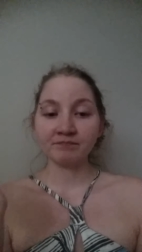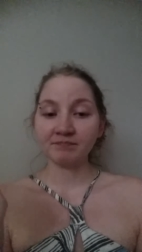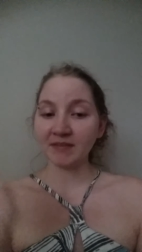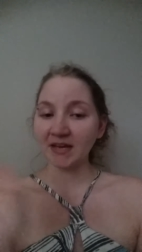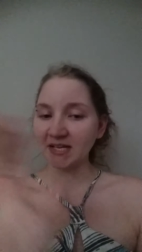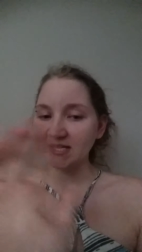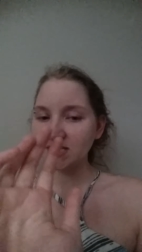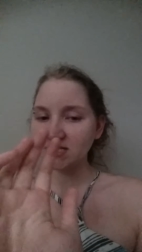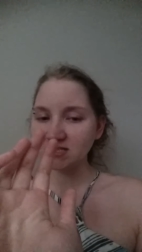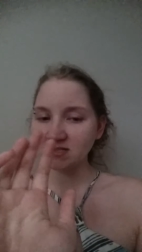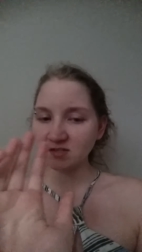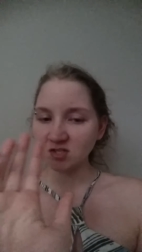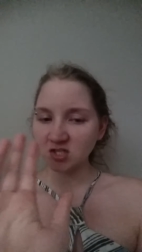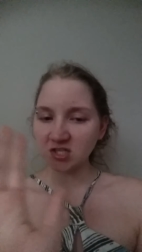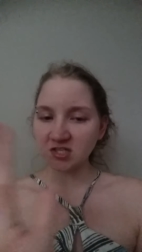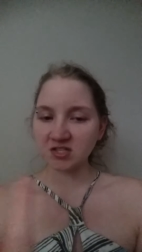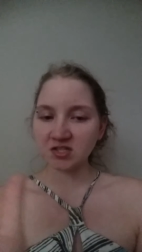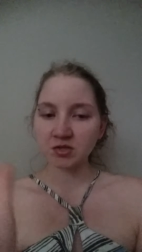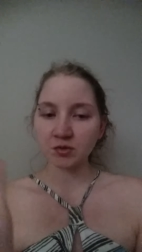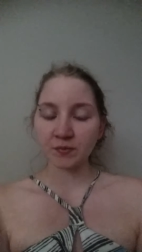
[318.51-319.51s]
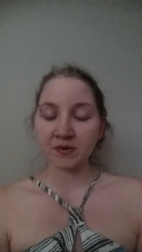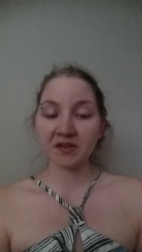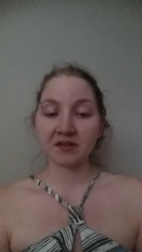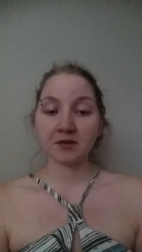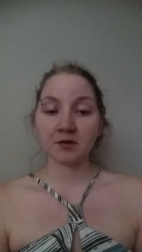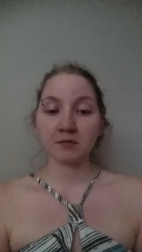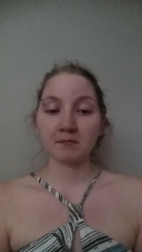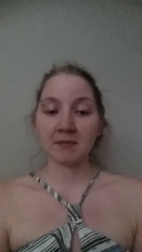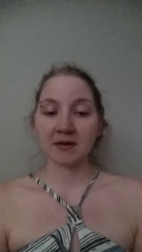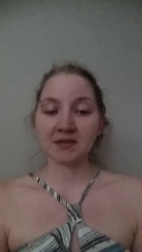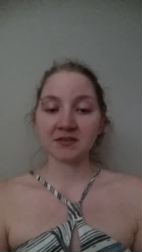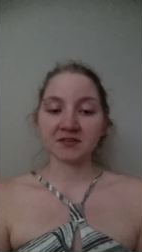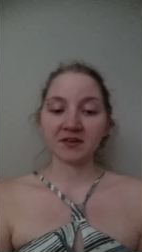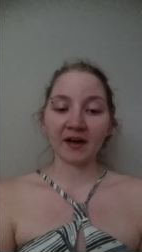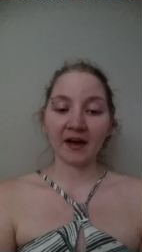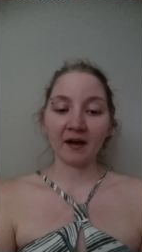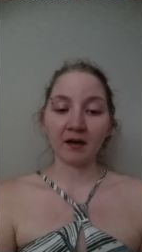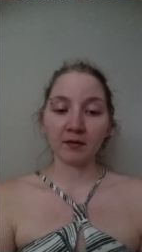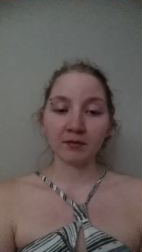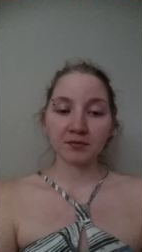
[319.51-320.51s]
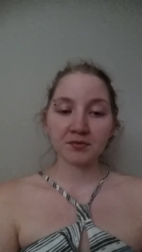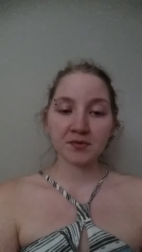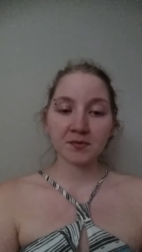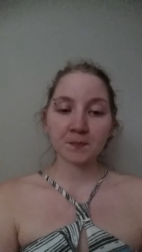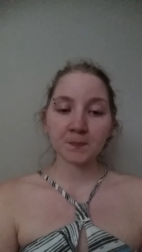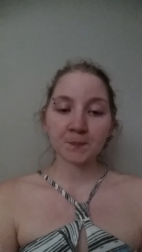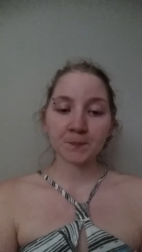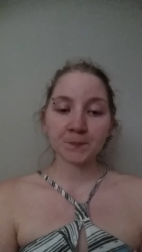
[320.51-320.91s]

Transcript: That's to do with your mental health.